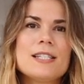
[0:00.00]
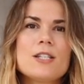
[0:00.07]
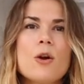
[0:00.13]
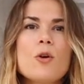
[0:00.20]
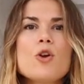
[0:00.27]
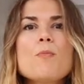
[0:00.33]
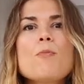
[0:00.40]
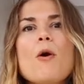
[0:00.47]

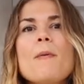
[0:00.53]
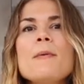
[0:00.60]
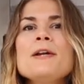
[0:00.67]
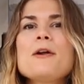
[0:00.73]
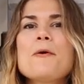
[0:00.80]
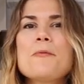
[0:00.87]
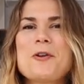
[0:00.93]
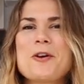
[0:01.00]
So you
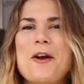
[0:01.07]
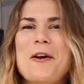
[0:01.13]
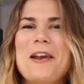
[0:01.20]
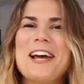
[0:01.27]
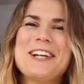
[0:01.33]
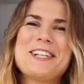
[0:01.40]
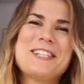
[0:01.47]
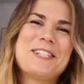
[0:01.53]
probably don't want to go
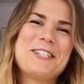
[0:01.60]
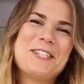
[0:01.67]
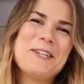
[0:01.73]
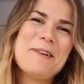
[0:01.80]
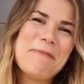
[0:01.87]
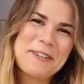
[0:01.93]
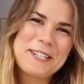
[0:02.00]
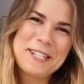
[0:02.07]
like super